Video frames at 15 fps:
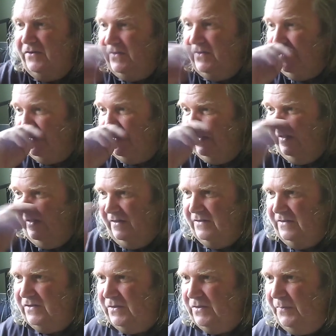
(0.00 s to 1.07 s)
because it's
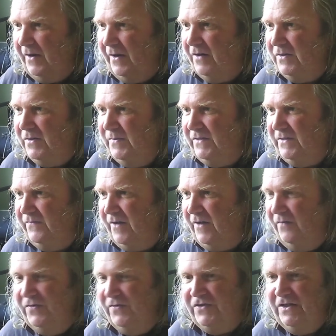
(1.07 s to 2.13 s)
it's sparked a bit
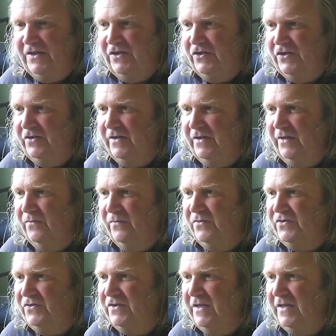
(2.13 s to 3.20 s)
of conversation, it
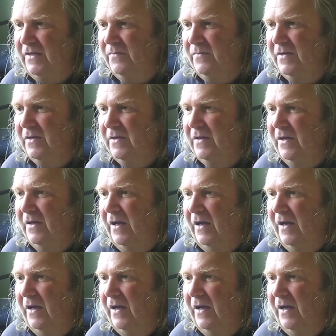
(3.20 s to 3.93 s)
would seem.